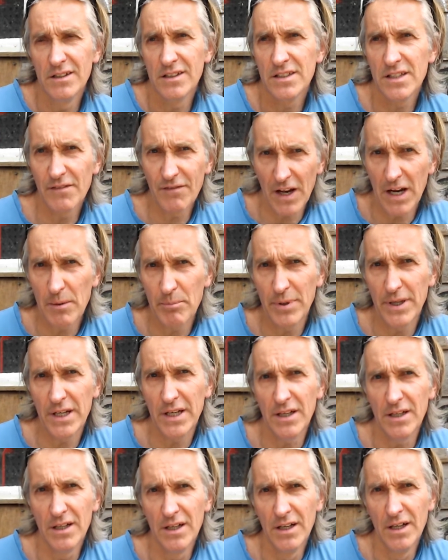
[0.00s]
develop
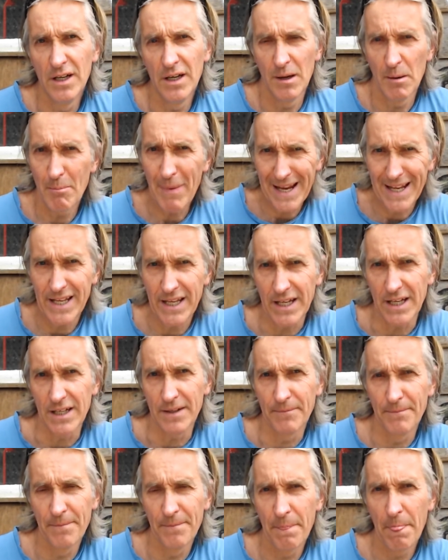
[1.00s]
it, make it.
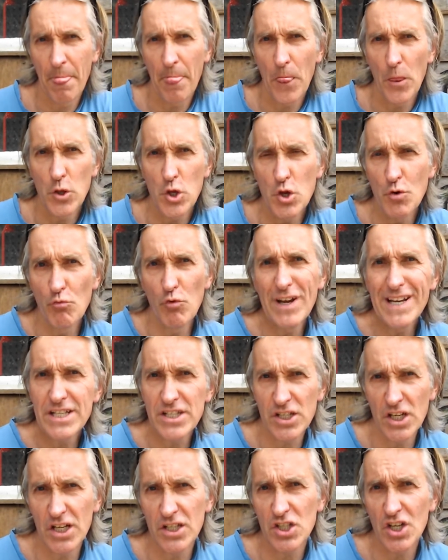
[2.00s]
You
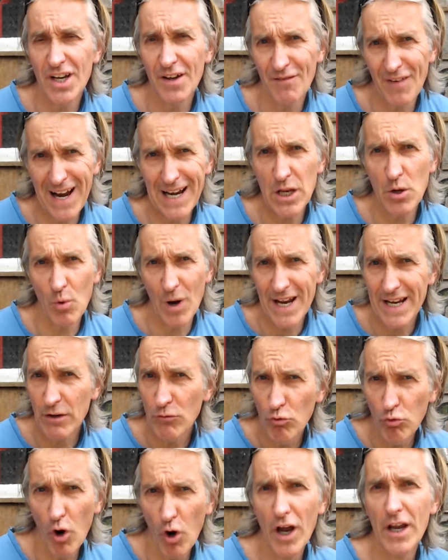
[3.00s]
research and evaluate
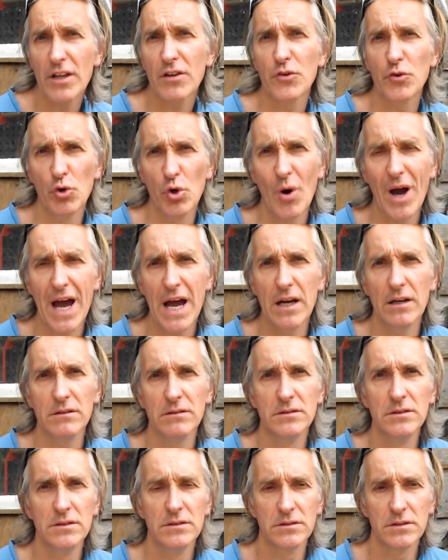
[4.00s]
right throughout
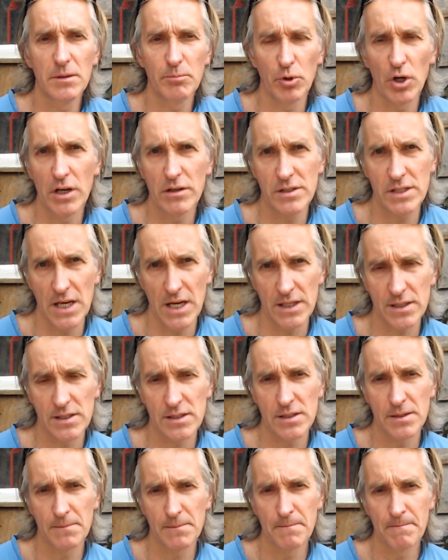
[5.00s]
the
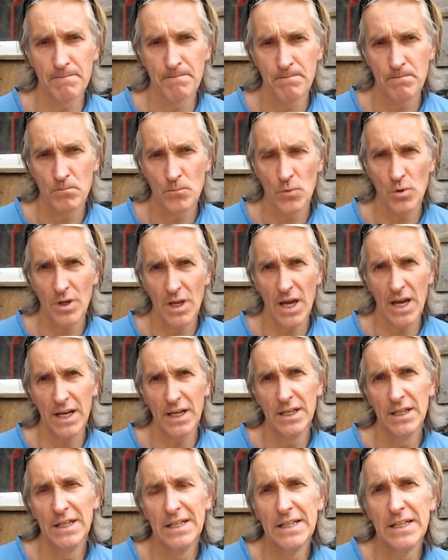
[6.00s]
process. Okay,
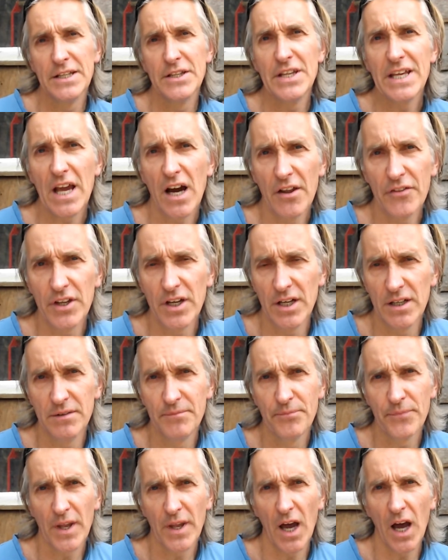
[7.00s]
the other
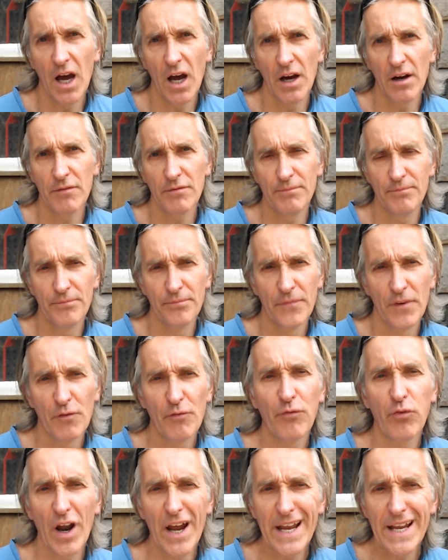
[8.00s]

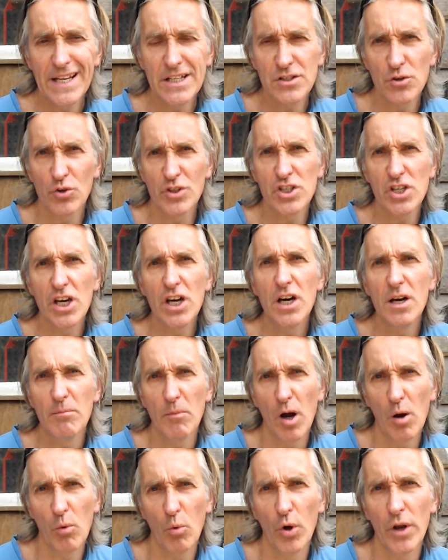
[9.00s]
phrase or
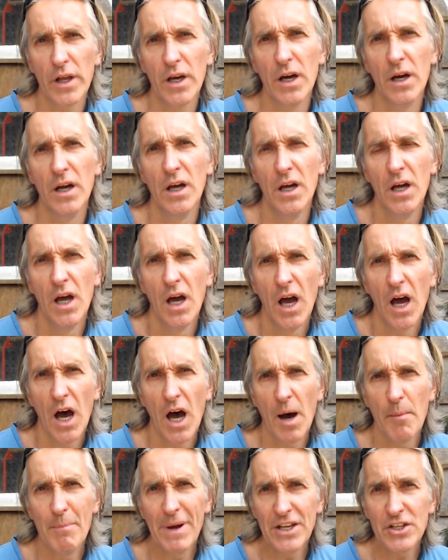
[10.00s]
term I want to
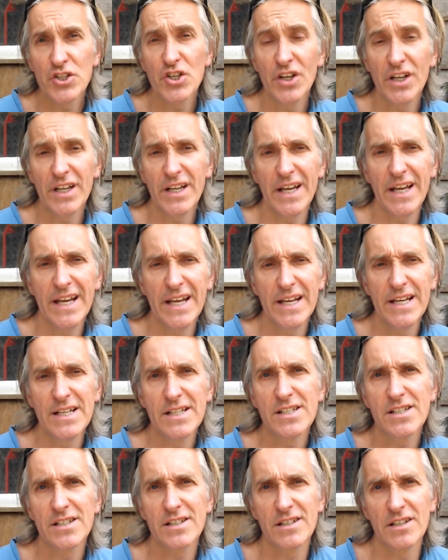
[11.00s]
mention
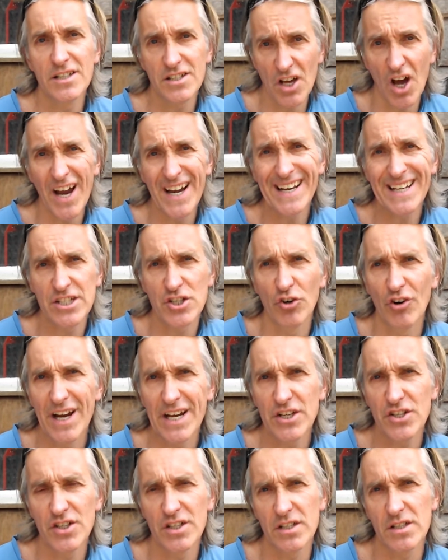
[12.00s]
is design
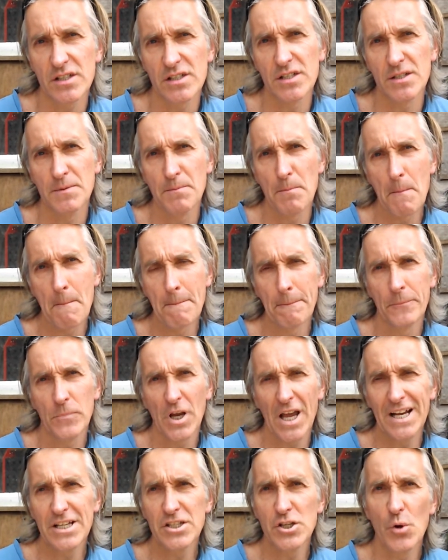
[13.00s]
iterations.
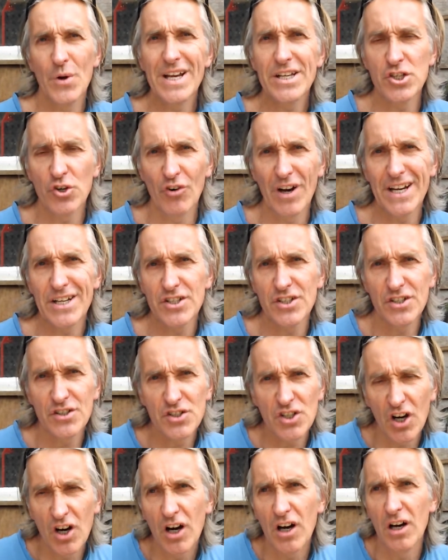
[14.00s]
Okay, so
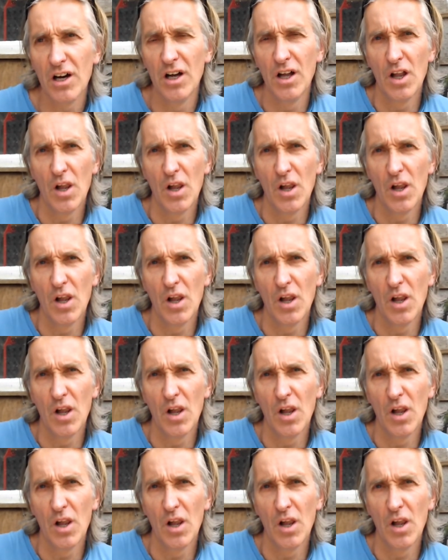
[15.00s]
iterations are